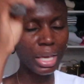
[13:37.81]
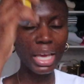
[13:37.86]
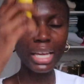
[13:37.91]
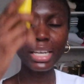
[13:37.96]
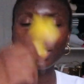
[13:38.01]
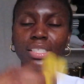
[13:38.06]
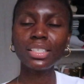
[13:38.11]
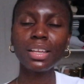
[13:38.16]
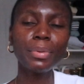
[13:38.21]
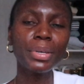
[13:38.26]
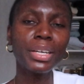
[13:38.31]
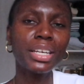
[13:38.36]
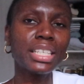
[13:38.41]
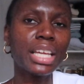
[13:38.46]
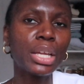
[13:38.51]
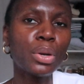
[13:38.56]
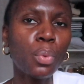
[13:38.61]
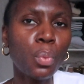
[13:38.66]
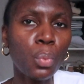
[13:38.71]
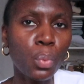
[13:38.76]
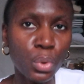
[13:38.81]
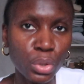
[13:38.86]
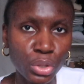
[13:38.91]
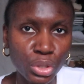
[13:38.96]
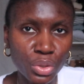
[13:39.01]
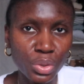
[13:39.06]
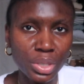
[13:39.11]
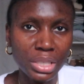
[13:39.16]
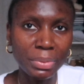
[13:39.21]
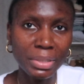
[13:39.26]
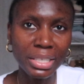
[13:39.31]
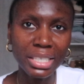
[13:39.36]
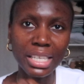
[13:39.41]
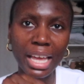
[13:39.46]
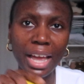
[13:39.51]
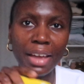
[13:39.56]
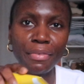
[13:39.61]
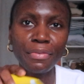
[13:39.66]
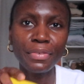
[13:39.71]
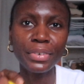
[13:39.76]
And it's not because I don't want to, it's because
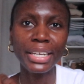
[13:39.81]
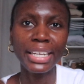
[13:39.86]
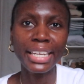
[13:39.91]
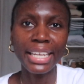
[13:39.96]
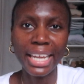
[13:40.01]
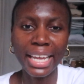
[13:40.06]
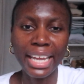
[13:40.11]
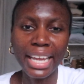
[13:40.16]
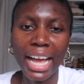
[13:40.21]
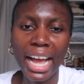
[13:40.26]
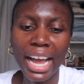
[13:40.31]
I forget.